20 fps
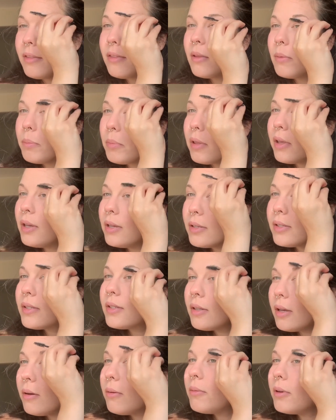the place
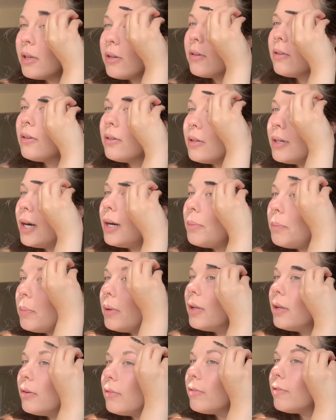that we grew up
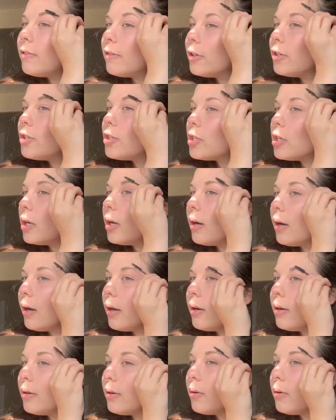in, for sure.